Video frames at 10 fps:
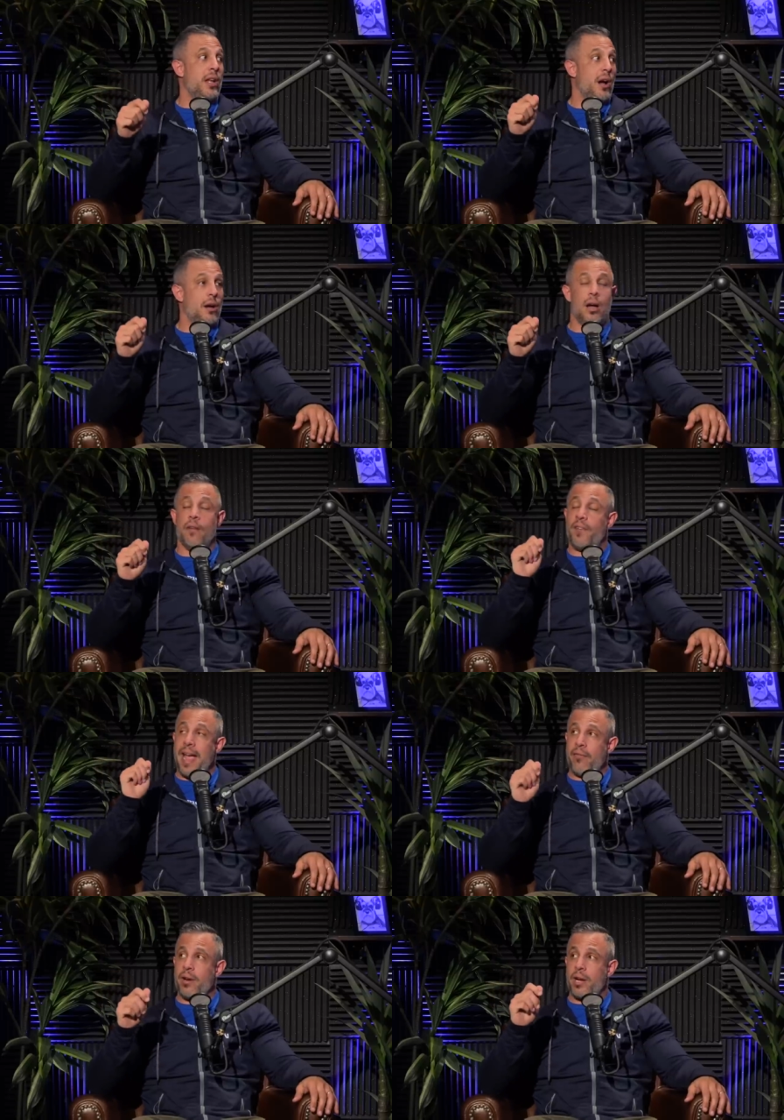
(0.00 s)
majority. of
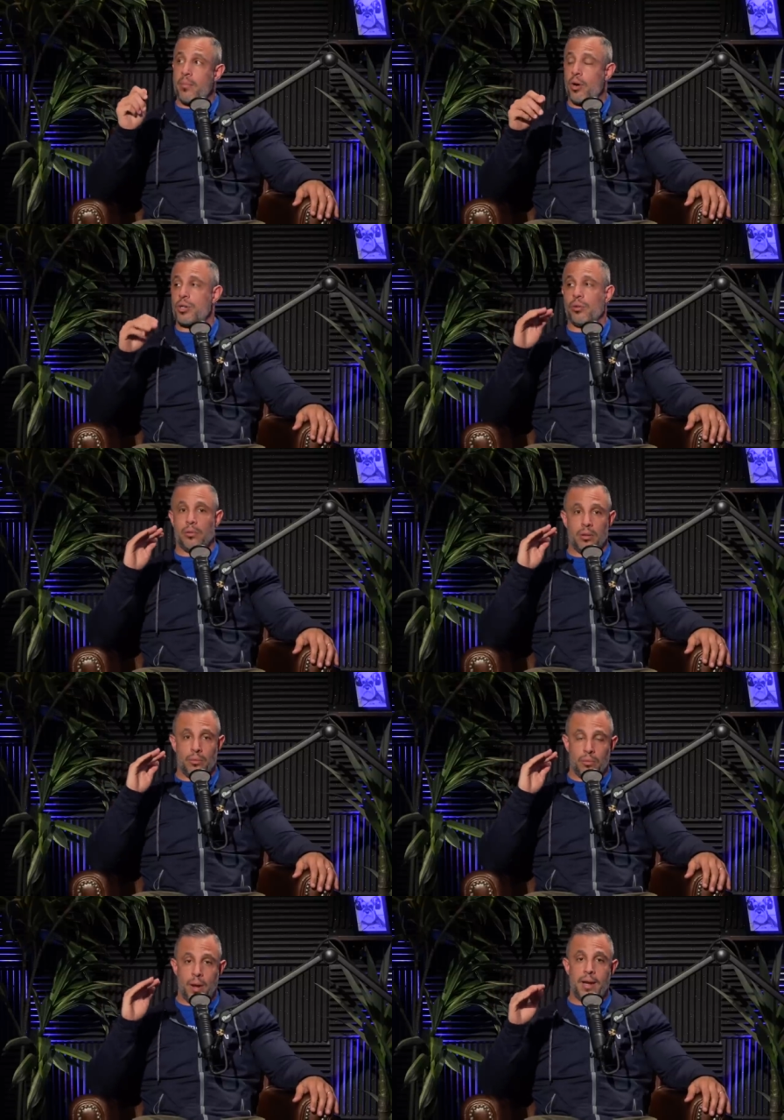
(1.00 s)
every commercial
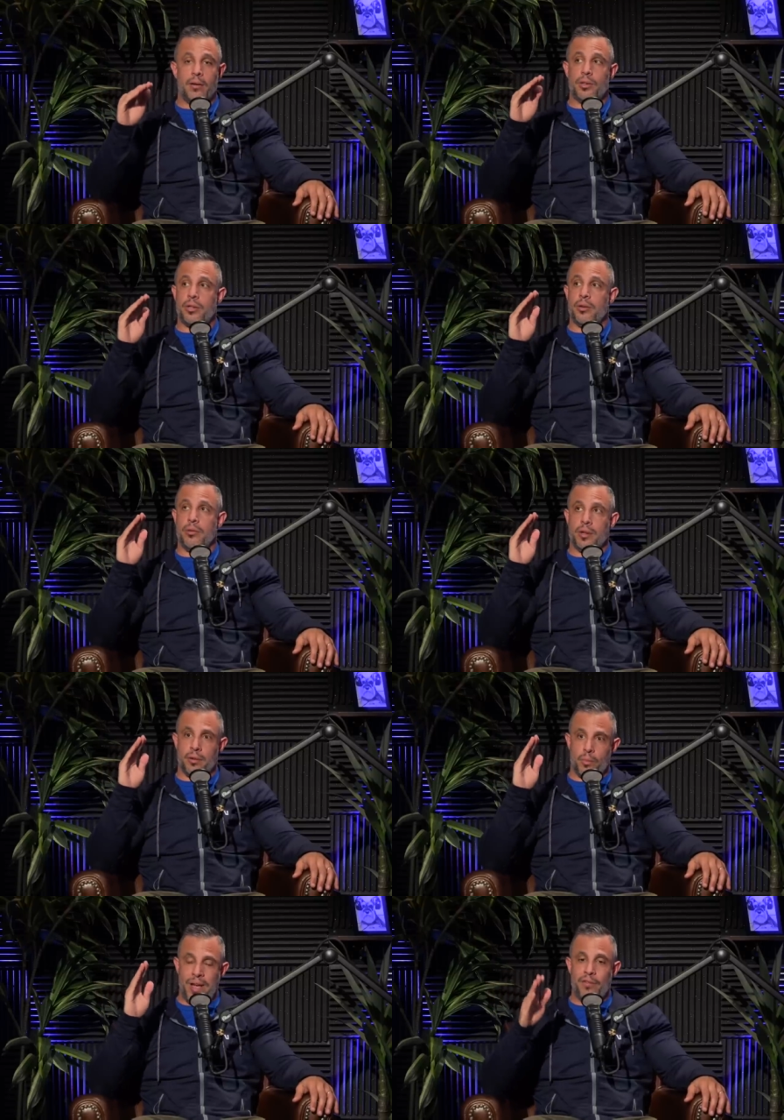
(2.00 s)
yeah. went to, the,
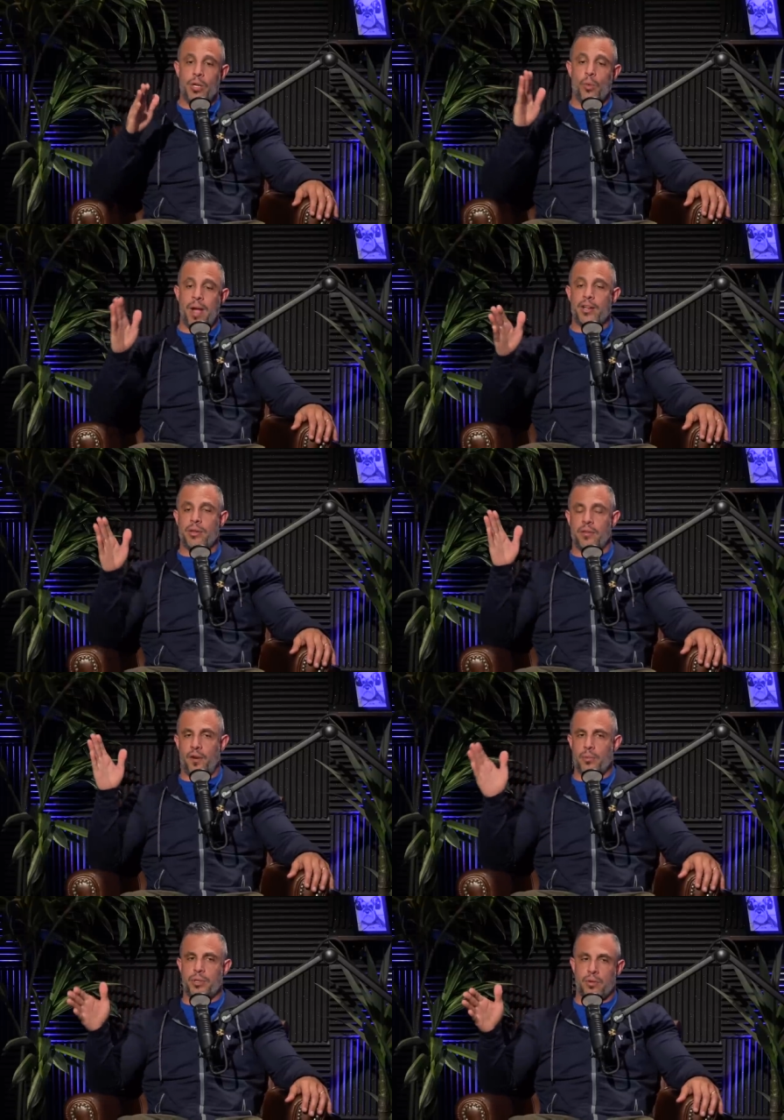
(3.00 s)
the revenue went to the
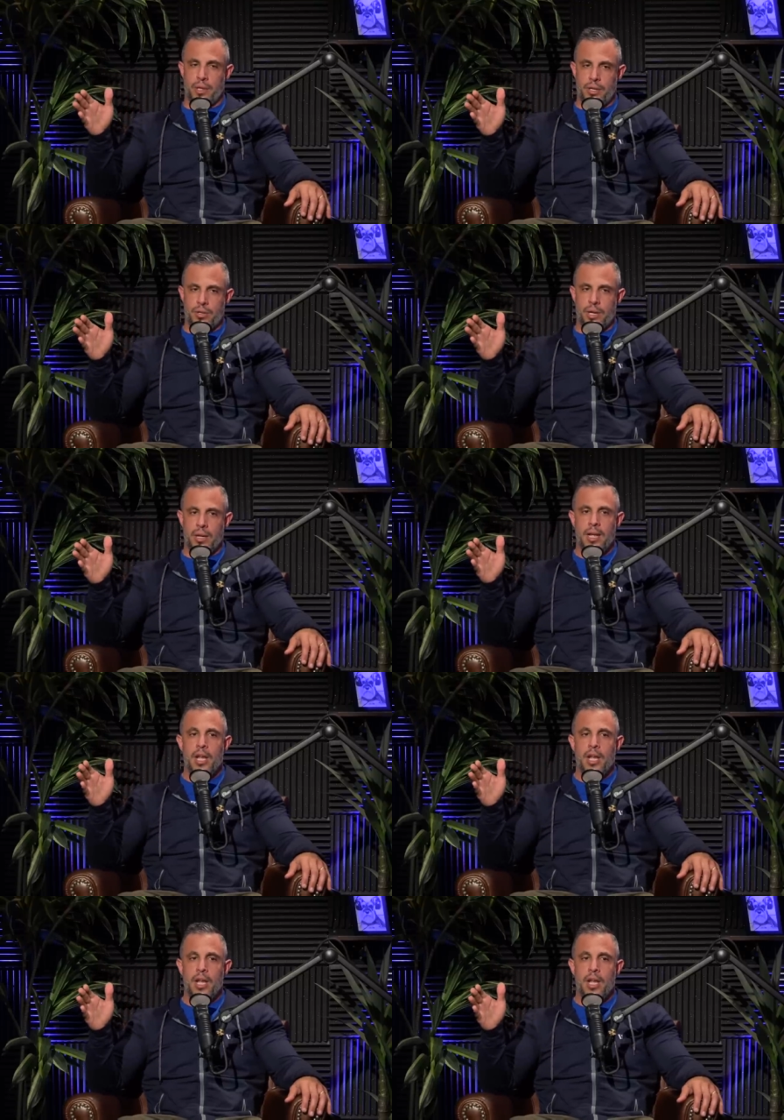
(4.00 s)
pharmaceutical industry.